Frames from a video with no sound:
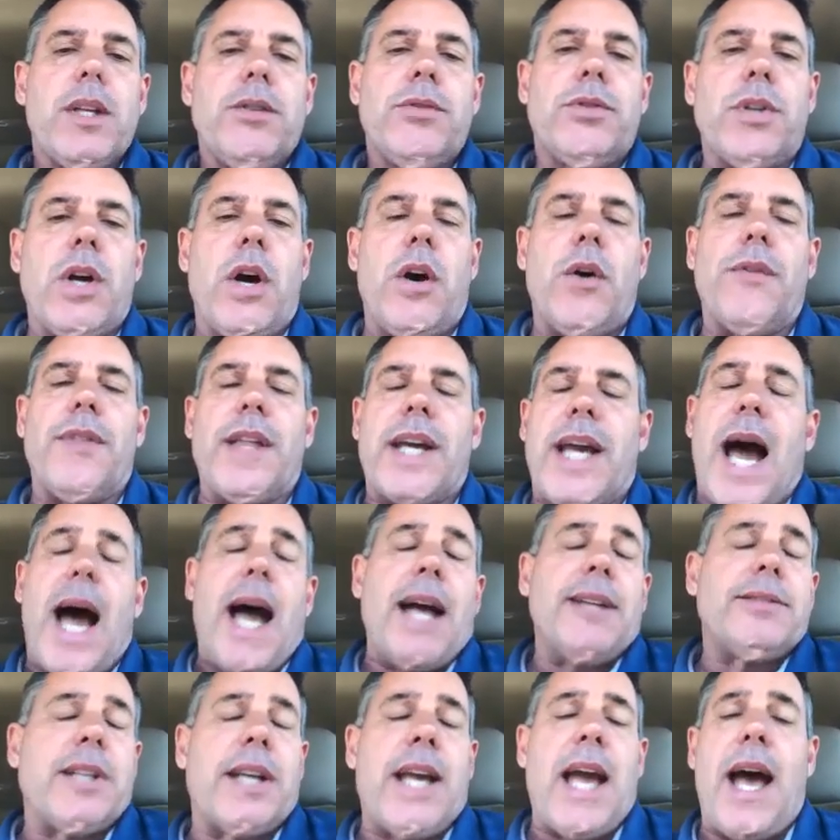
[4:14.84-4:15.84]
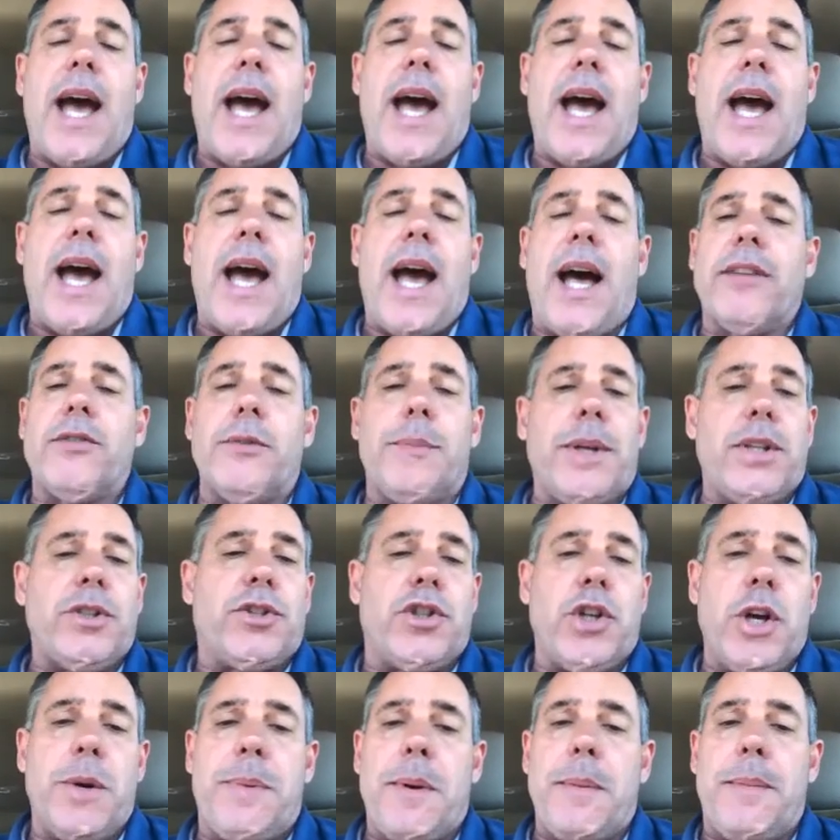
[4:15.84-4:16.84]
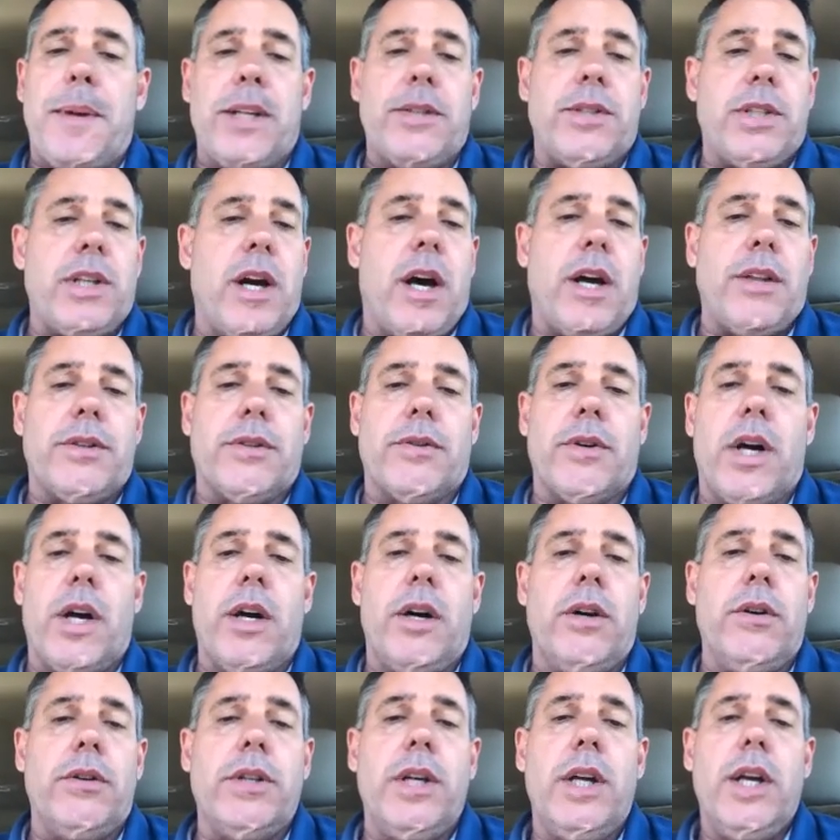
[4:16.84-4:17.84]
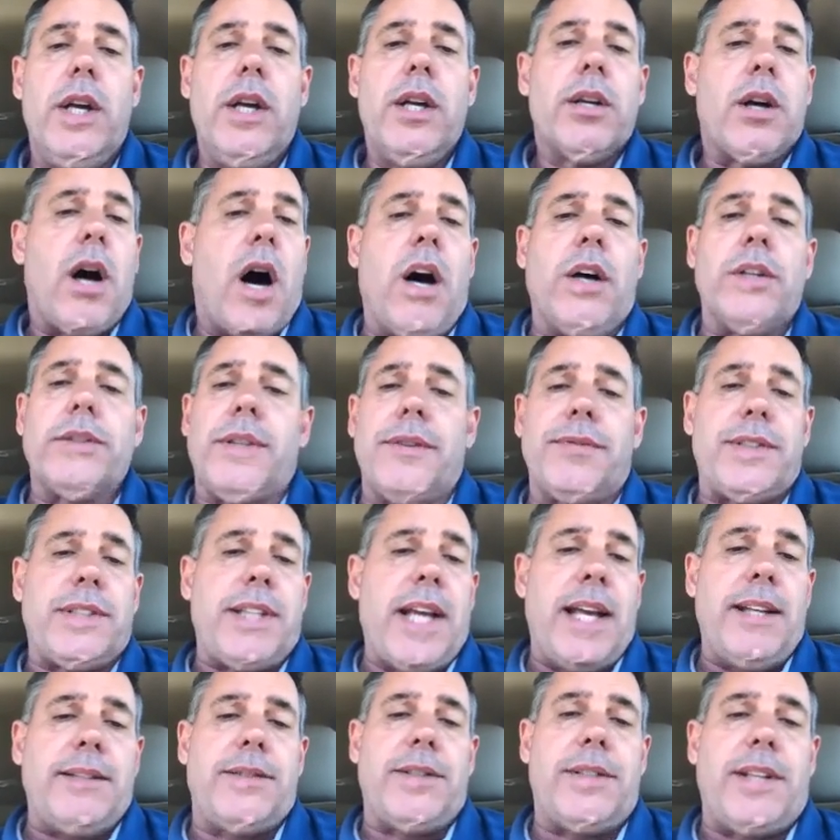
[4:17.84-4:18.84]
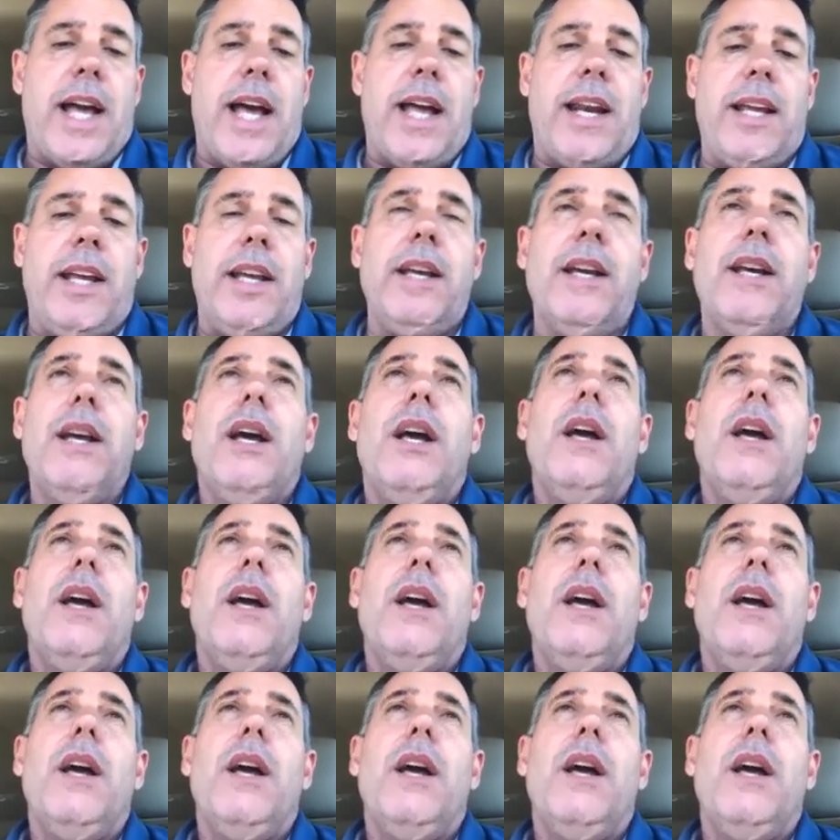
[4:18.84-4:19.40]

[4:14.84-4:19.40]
So the guys and gals have been super busy on the road. Calls have stayed steady.